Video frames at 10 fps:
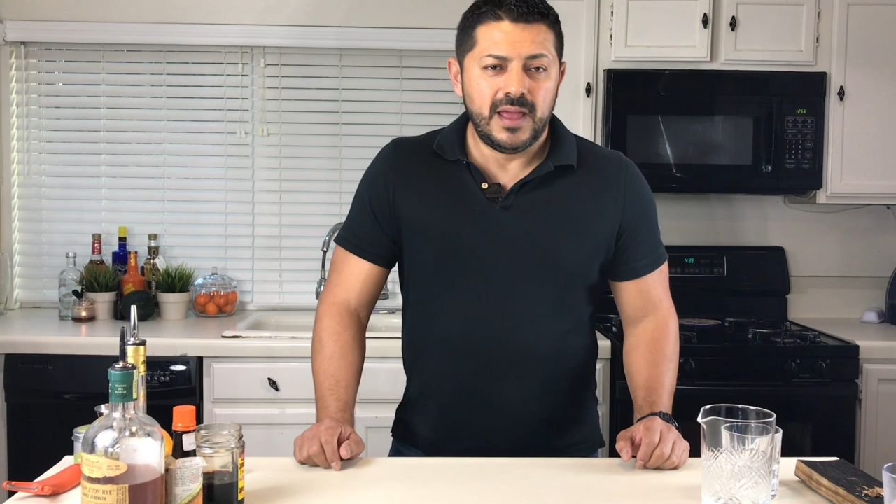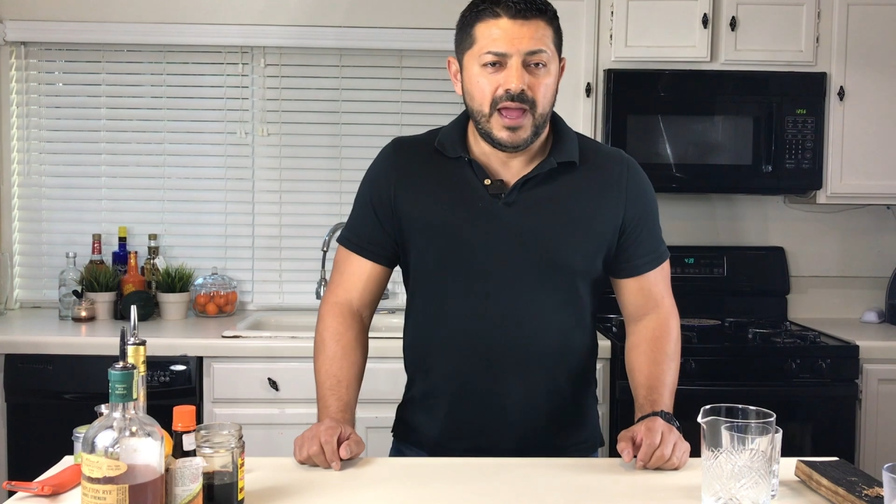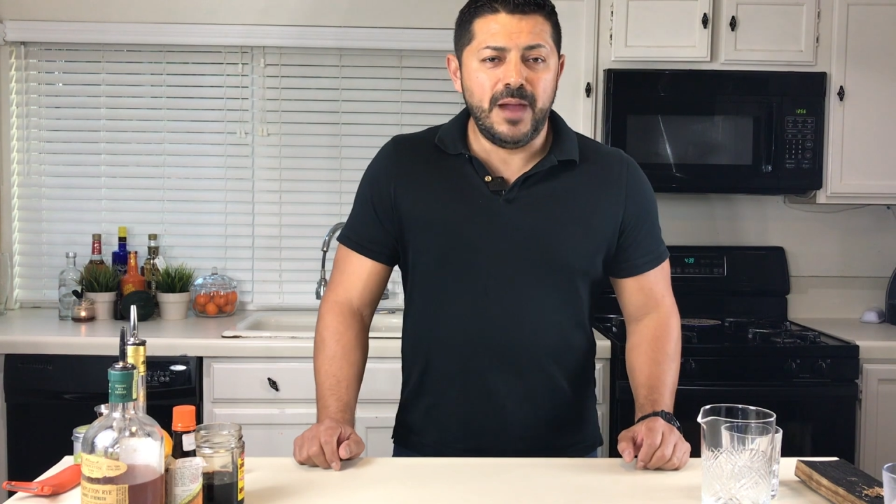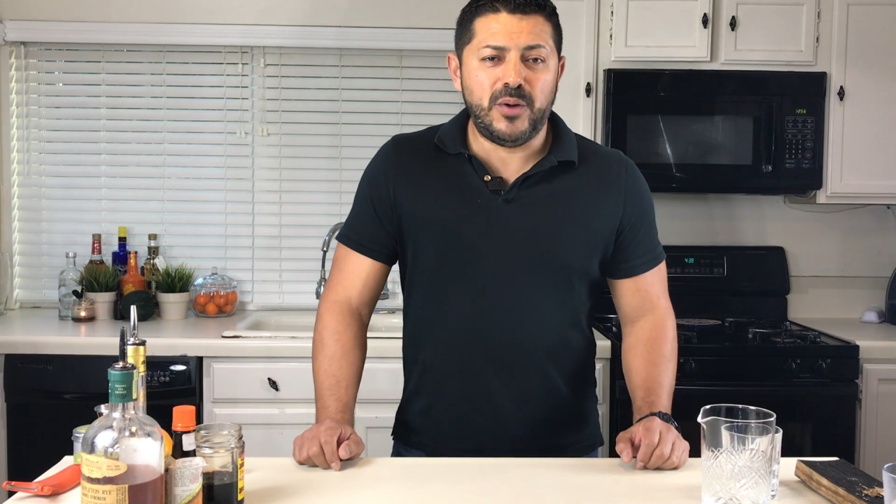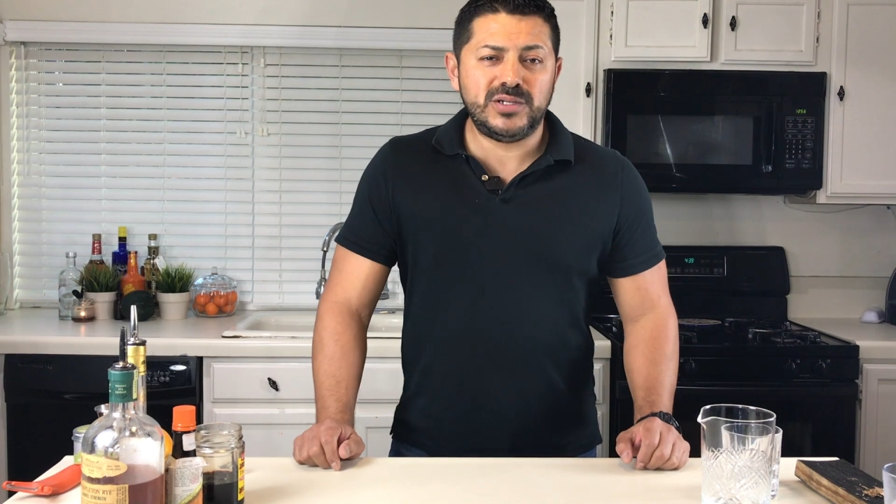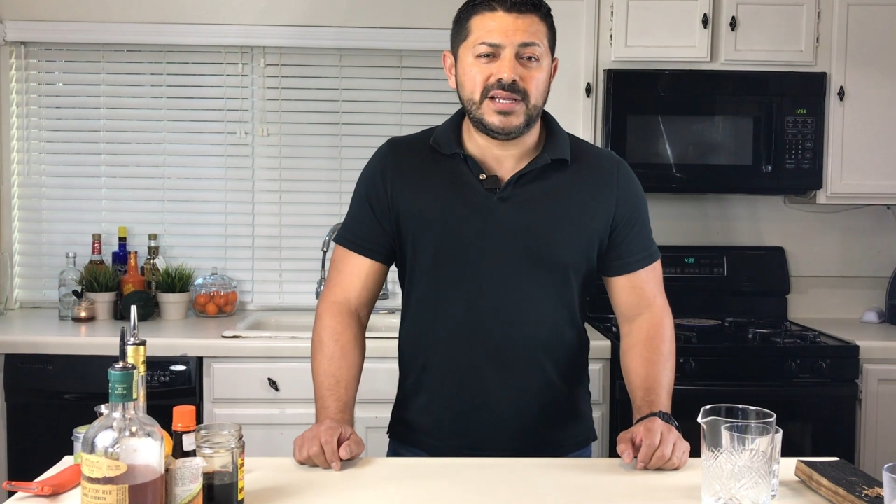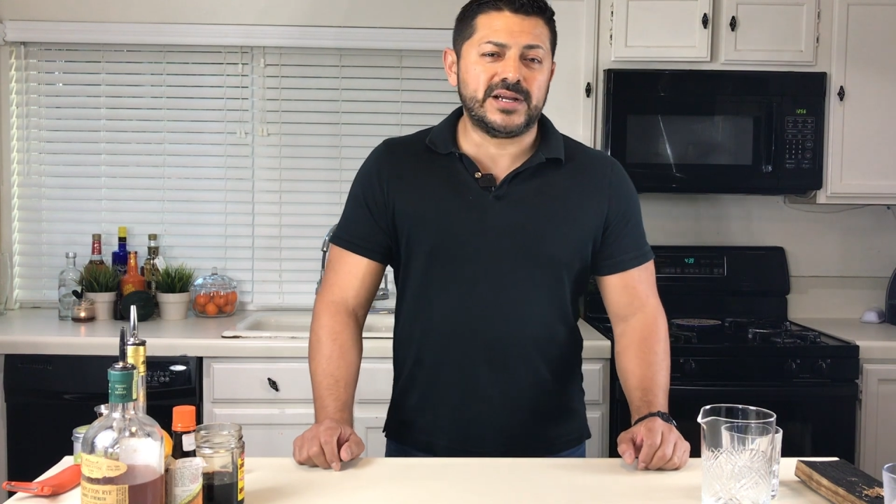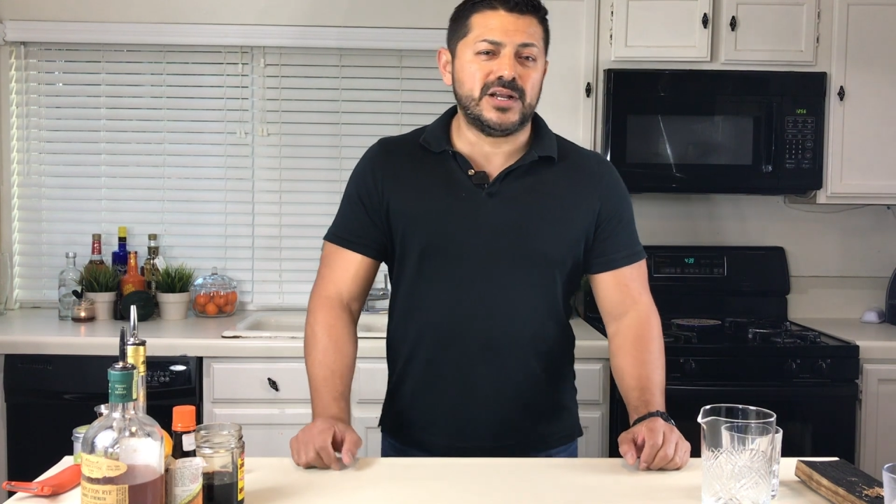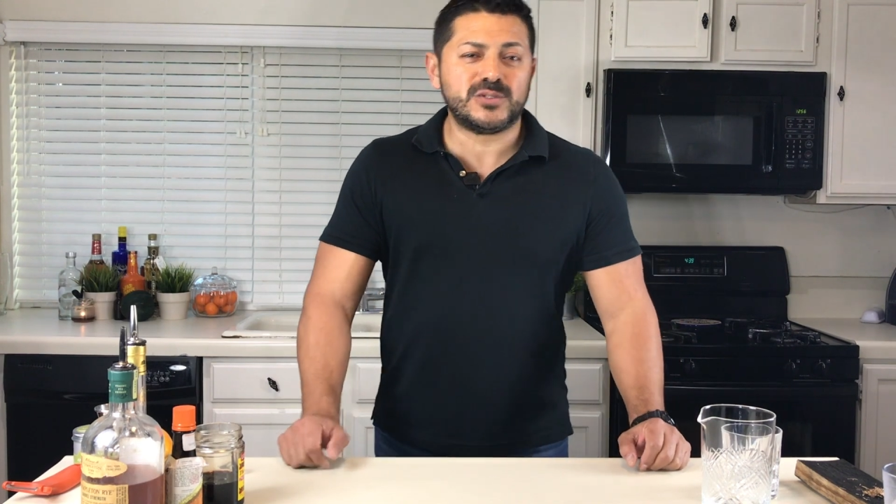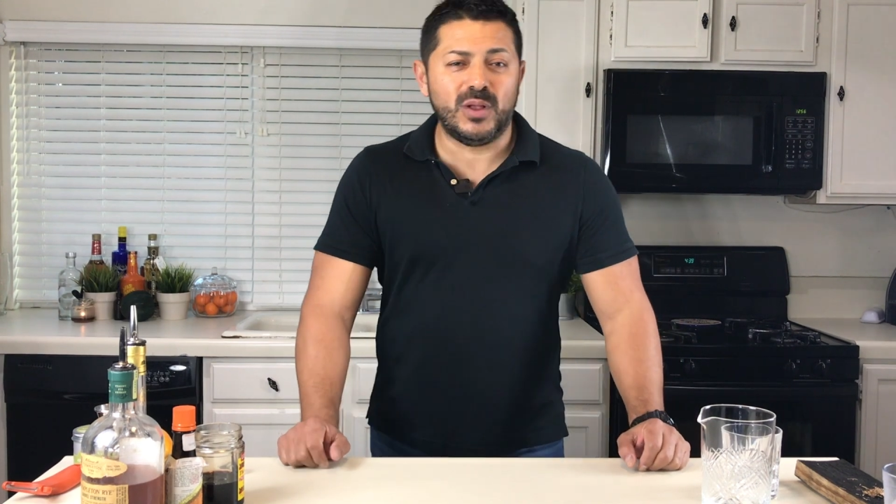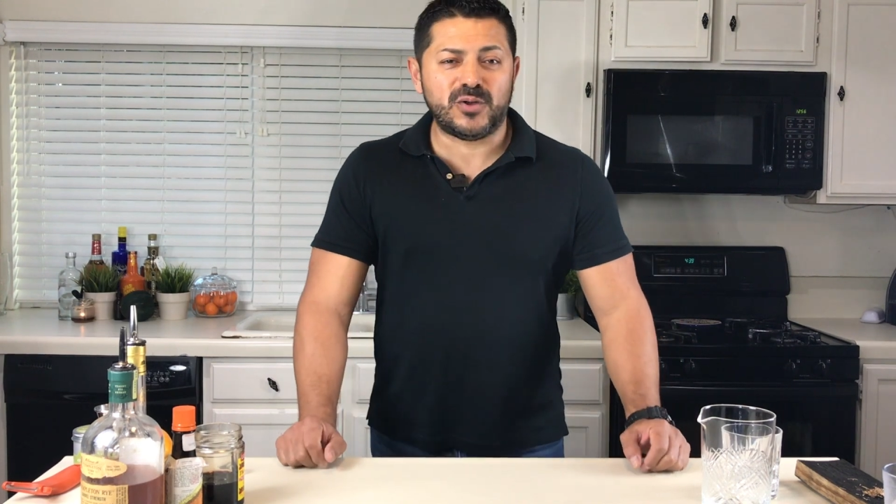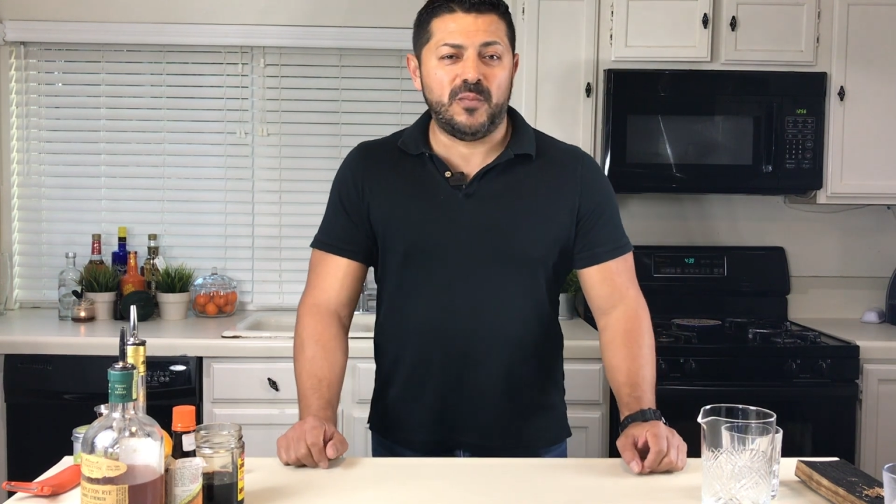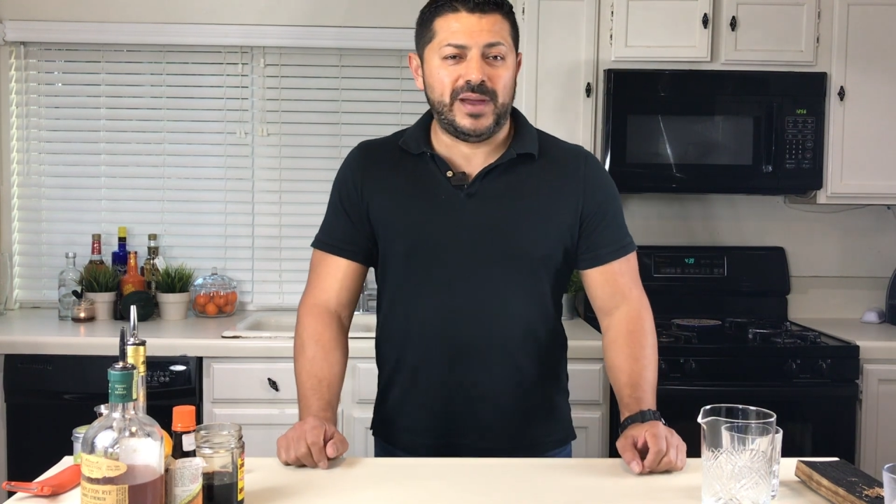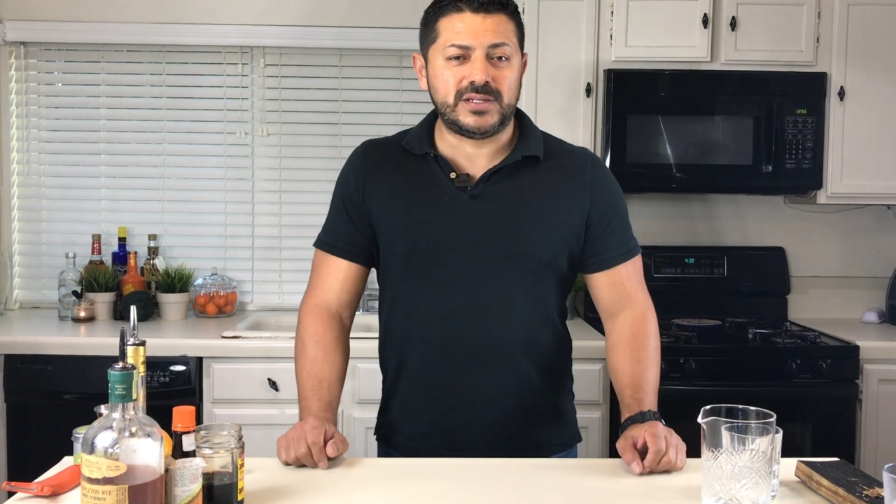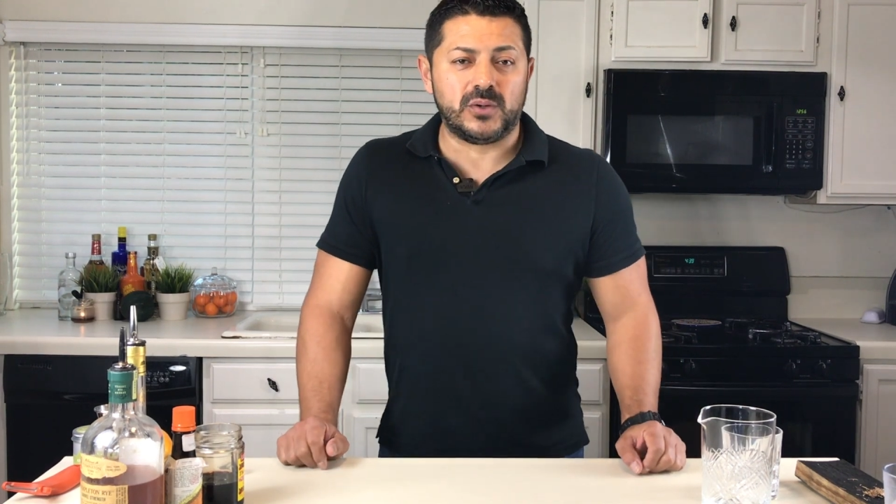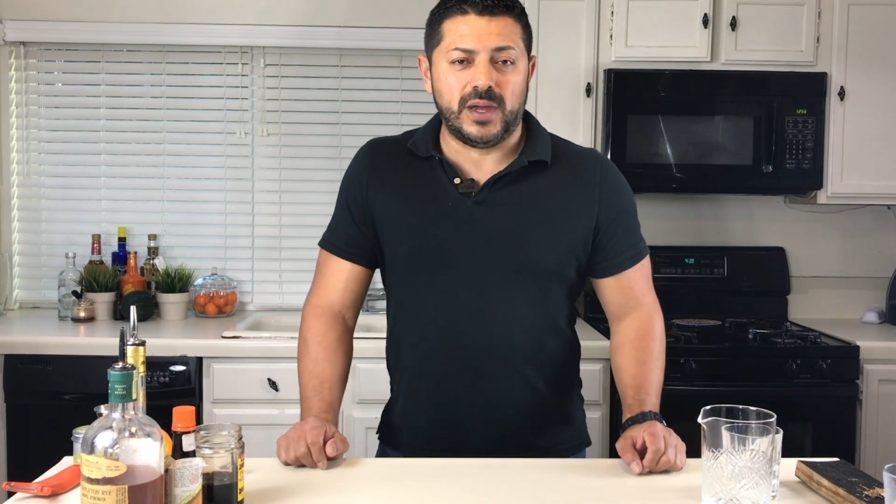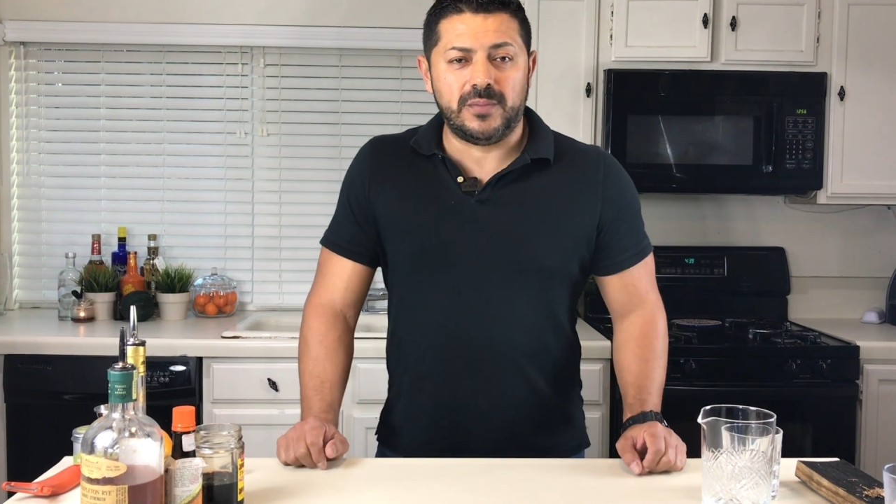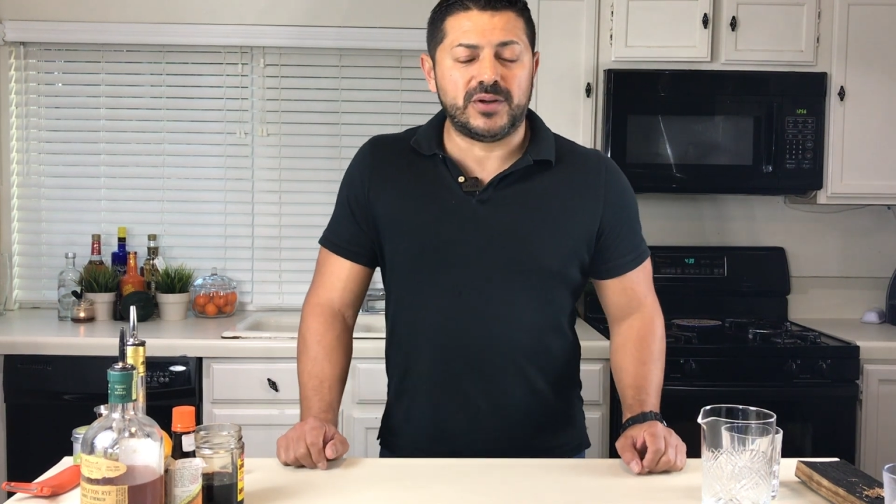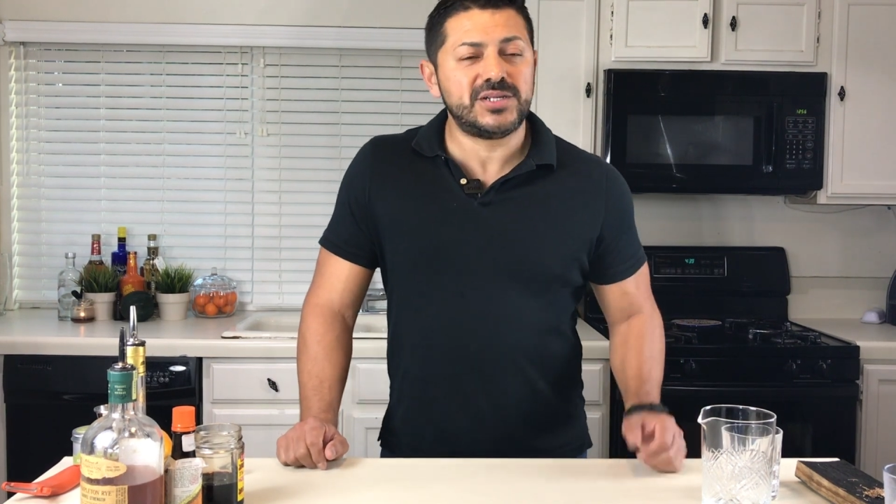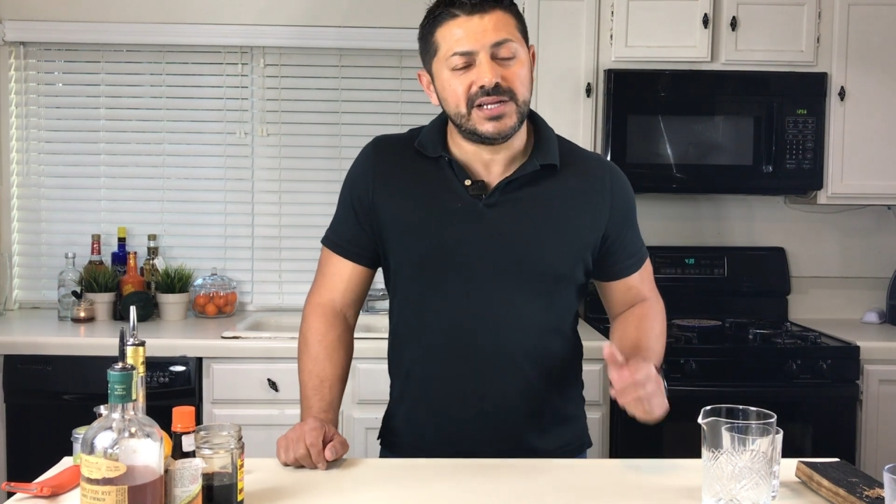Hi, boys and girls. Welcome back to Hey
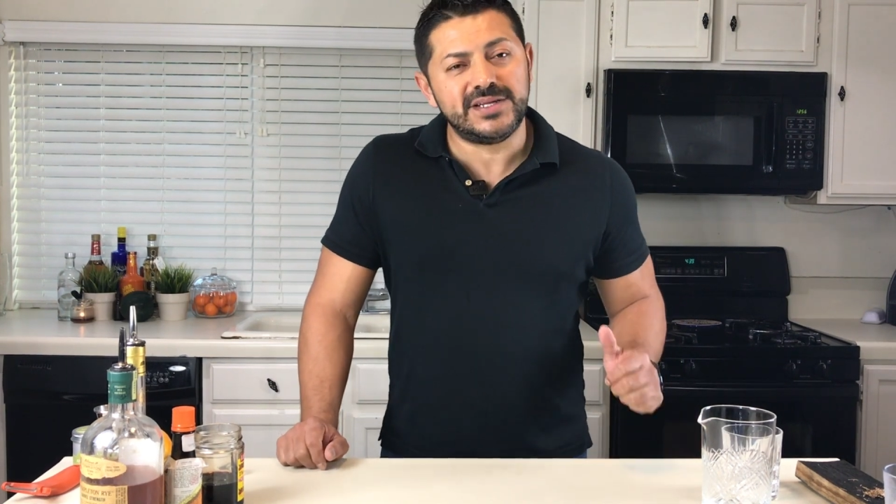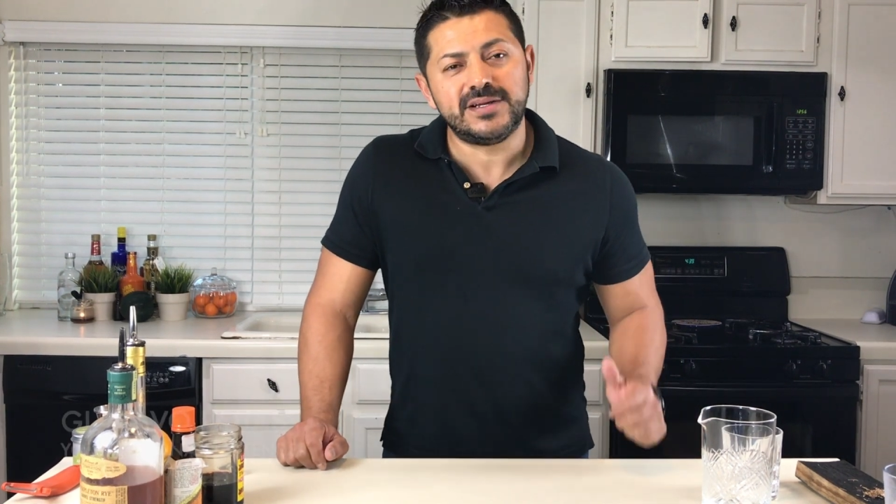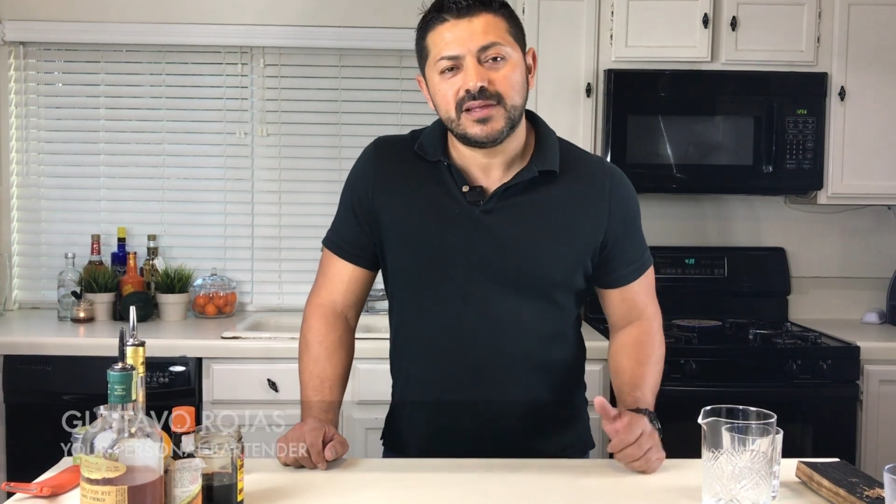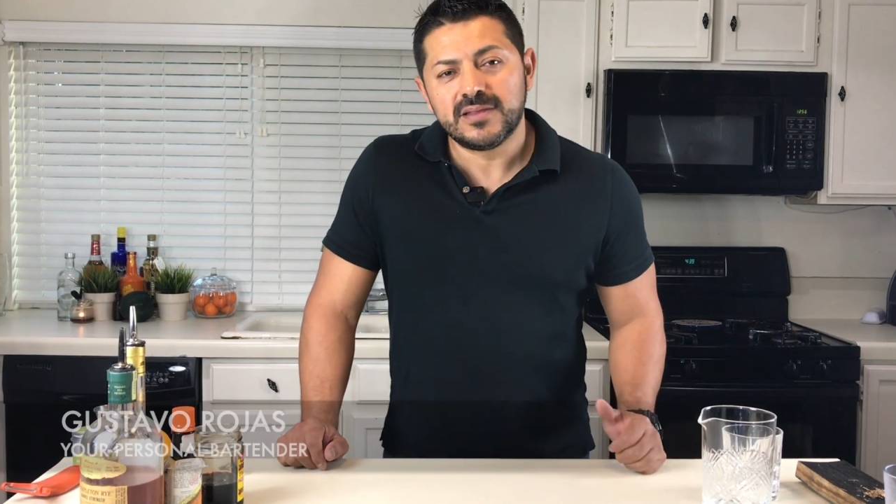Bartender.